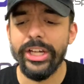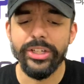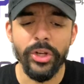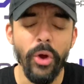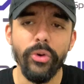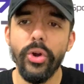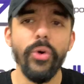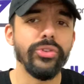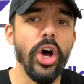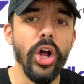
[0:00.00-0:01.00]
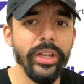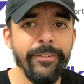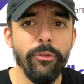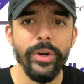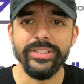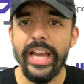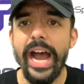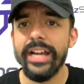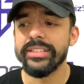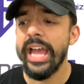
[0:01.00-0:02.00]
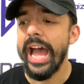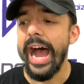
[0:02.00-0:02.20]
you know, goes all in for his guys.